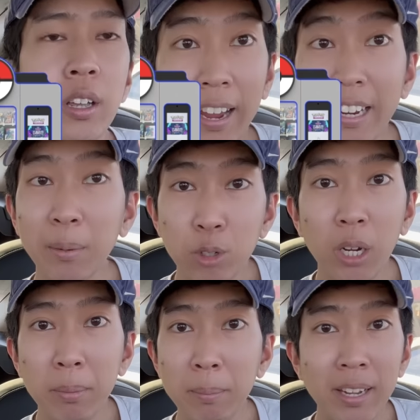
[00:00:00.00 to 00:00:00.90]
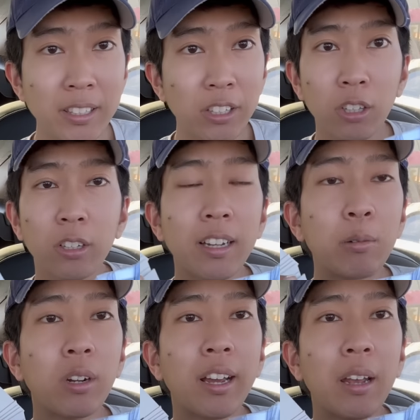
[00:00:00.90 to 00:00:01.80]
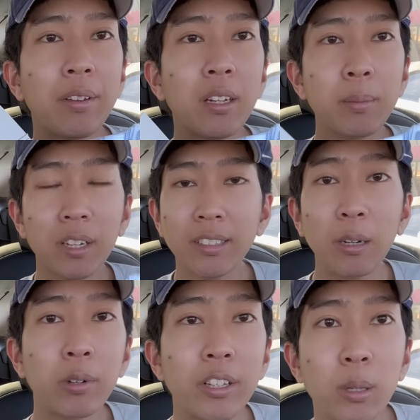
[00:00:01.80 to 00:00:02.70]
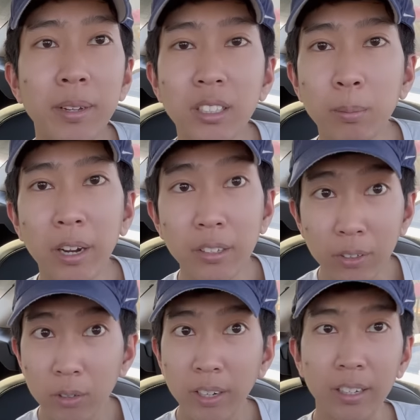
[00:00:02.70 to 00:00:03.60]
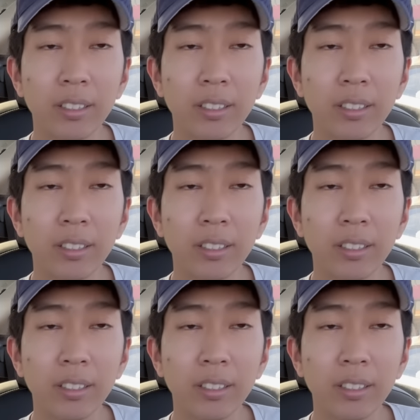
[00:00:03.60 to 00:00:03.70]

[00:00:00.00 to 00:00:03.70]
And I'm trying my best not to look at what I have in here because I want it to be a surprise for you